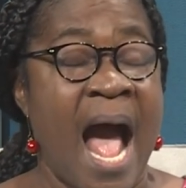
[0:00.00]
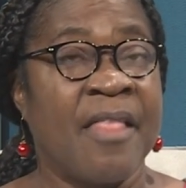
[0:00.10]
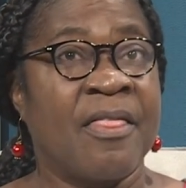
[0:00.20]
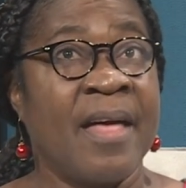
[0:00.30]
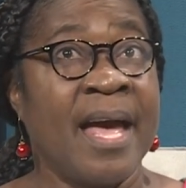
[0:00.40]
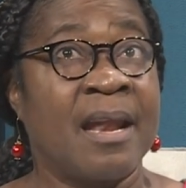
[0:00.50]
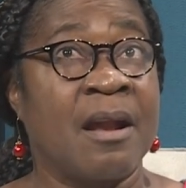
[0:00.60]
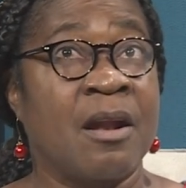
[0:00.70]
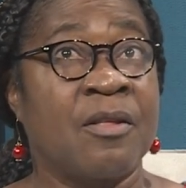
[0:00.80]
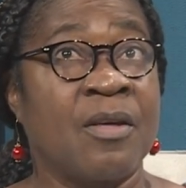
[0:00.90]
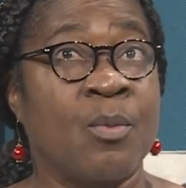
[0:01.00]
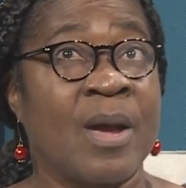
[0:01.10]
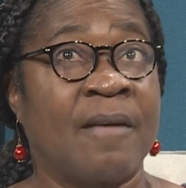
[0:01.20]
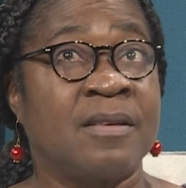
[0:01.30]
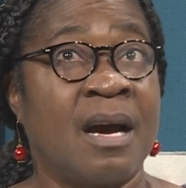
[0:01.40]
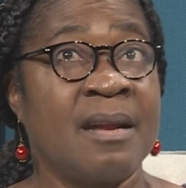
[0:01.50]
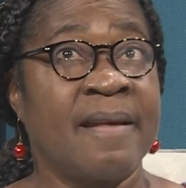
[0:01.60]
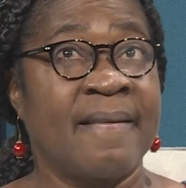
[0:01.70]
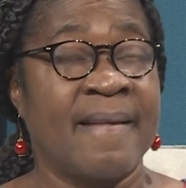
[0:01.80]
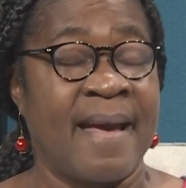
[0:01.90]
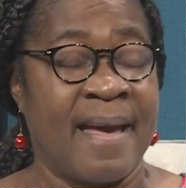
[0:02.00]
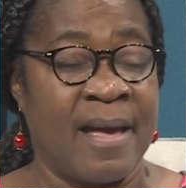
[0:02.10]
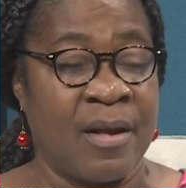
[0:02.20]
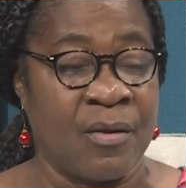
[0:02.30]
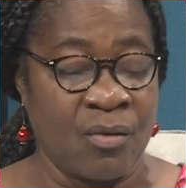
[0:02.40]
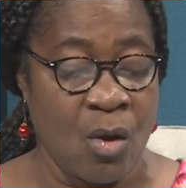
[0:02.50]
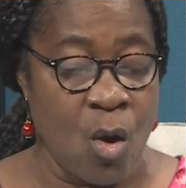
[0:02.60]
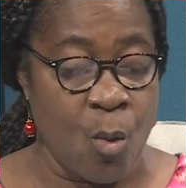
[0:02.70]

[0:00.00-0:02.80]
And then another thing we have done this year is